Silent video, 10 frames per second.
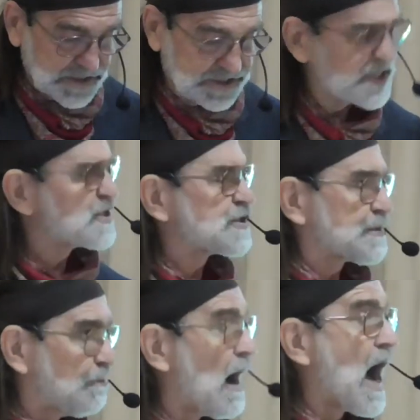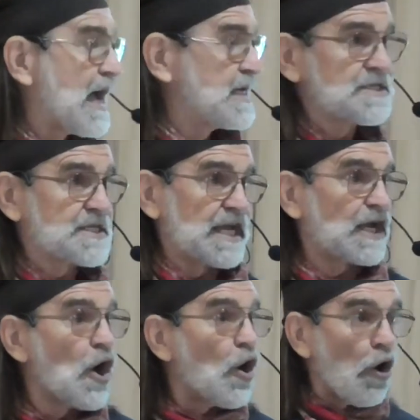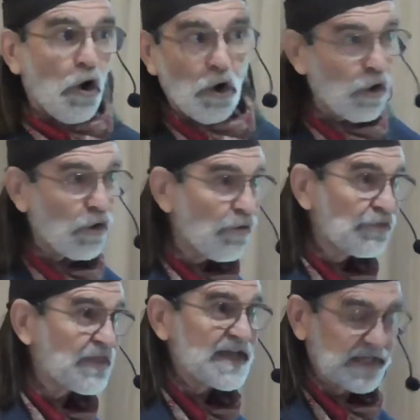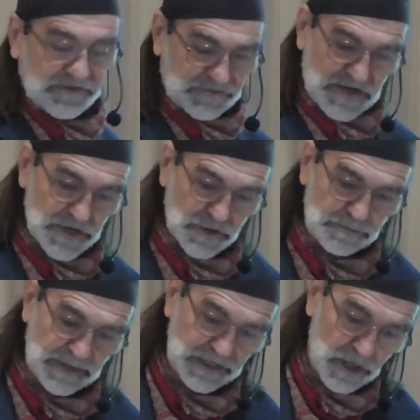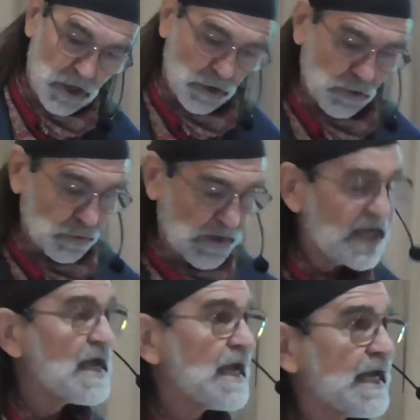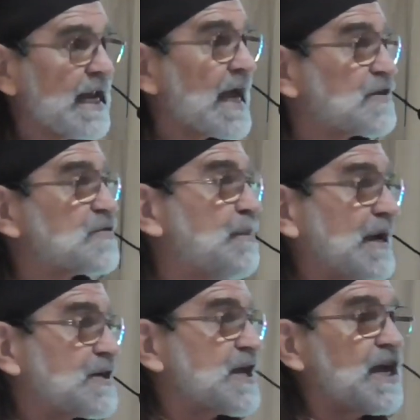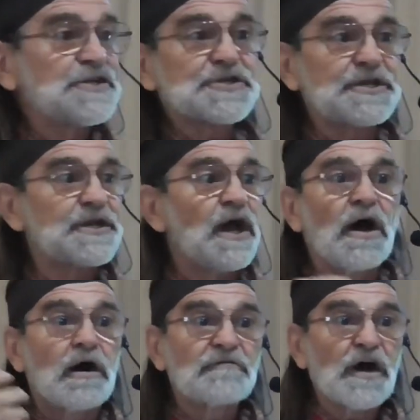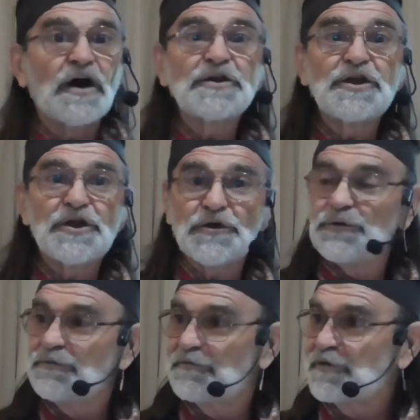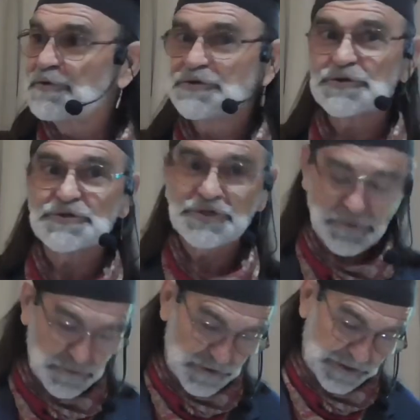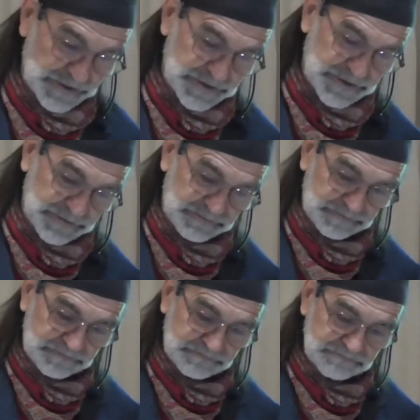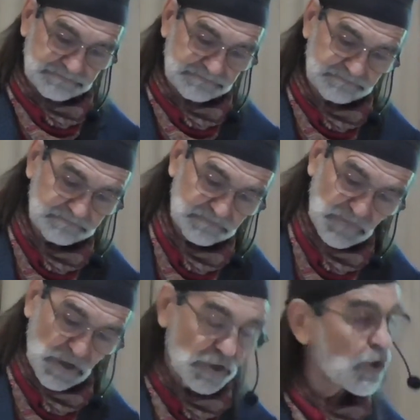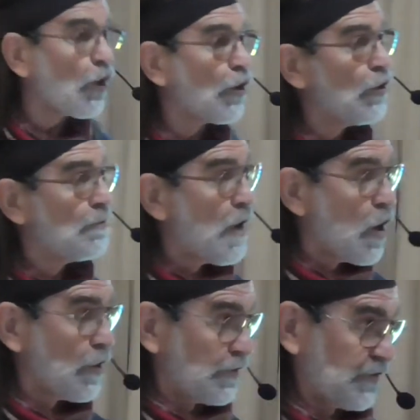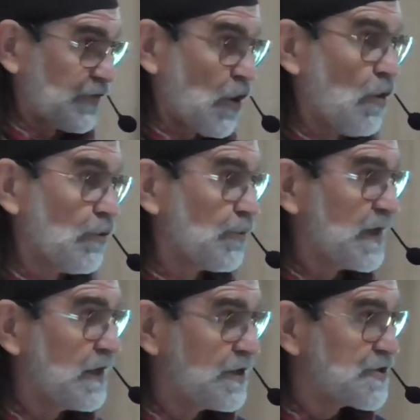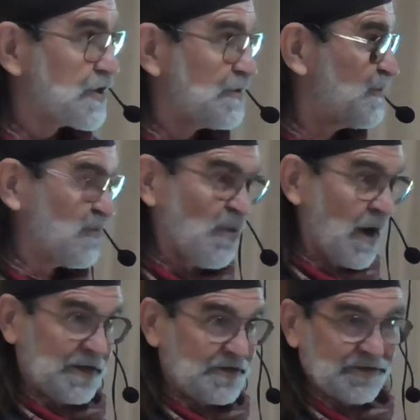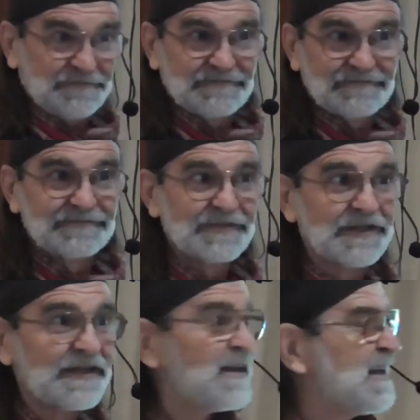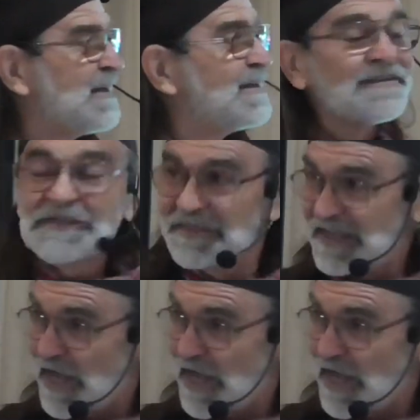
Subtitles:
despising all things here below in expectation of unknown future joys. Karl Marx called religion what? Poison. The